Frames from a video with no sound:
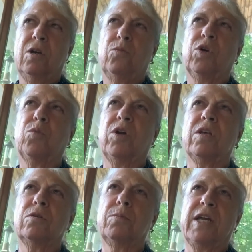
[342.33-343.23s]
where one
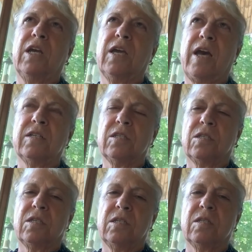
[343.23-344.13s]
of the wedding
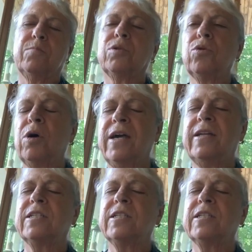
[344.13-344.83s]
guests is employed.